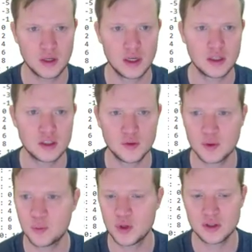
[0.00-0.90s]
Okay, so
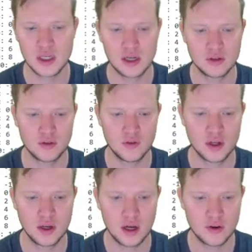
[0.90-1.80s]
we print out the
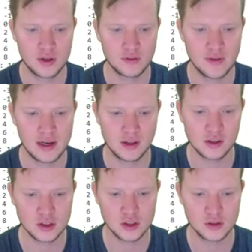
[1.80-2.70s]
current
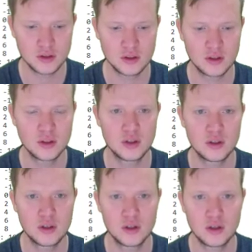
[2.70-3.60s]
values.
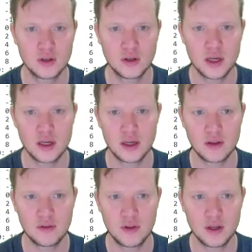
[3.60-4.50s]
Okay,
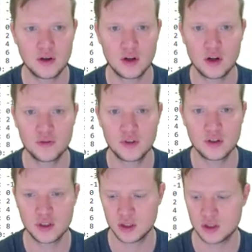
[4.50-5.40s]
and then after
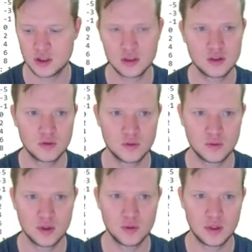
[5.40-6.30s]
this,
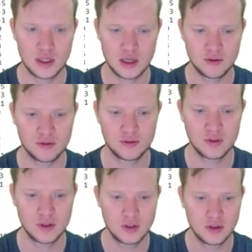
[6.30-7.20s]
we will have
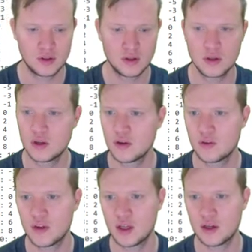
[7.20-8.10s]

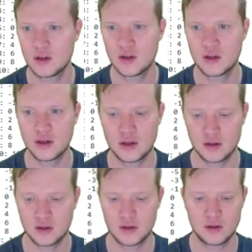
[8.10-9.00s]
then
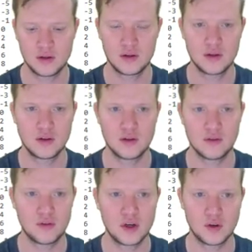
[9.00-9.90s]

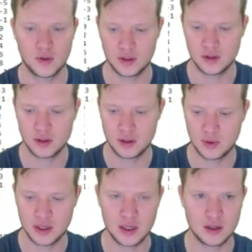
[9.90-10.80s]
the following. I'm
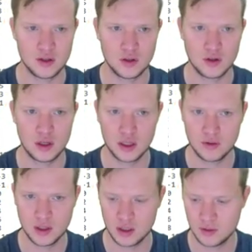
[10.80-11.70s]
going to add a new
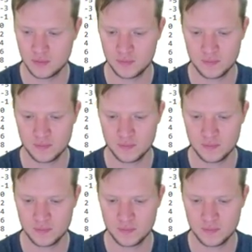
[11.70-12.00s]
line there.